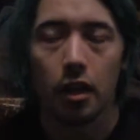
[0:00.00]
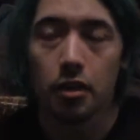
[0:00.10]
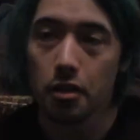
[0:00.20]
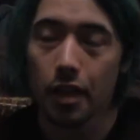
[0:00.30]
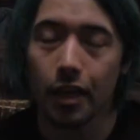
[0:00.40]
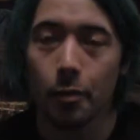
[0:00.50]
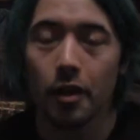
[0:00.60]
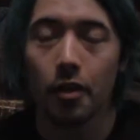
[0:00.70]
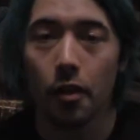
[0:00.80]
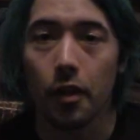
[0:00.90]
So that could be
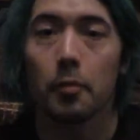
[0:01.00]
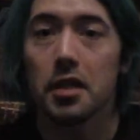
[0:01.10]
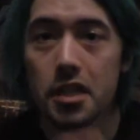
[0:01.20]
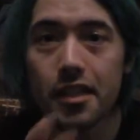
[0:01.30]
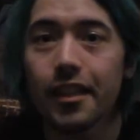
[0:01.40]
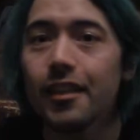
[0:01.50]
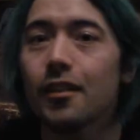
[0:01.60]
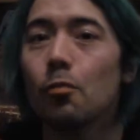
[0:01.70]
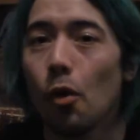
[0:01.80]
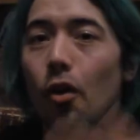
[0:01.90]
another thing, but
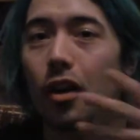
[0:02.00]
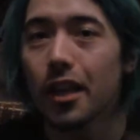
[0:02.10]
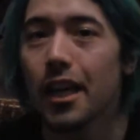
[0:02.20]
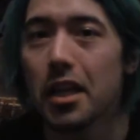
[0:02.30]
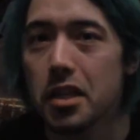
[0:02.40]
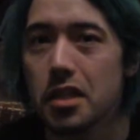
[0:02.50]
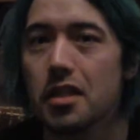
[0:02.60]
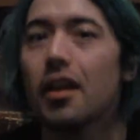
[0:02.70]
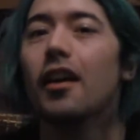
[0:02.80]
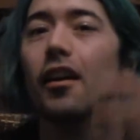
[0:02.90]
still more or
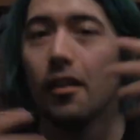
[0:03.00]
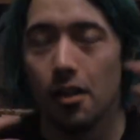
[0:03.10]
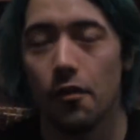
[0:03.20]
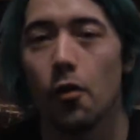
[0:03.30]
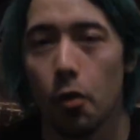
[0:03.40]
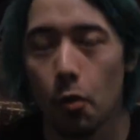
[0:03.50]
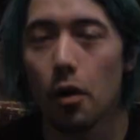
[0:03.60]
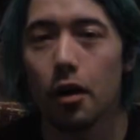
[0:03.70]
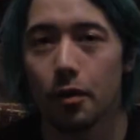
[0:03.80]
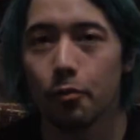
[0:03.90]
less a fourth
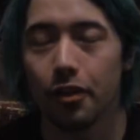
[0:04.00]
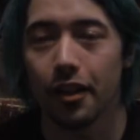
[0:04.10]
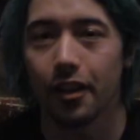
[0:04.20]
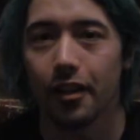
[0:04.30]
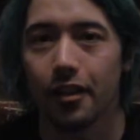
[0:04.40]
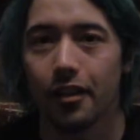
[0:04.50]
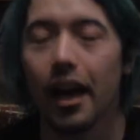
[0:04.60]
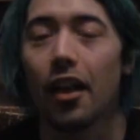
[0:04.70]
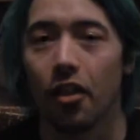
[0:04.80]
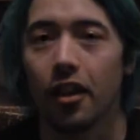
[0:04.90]
wall break.
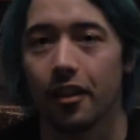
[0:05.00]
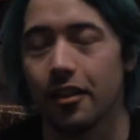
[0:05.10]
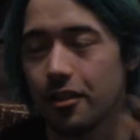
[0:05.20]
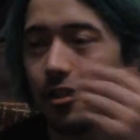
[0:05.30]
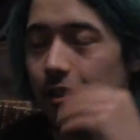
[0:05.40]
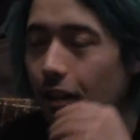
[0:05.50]
I think it is.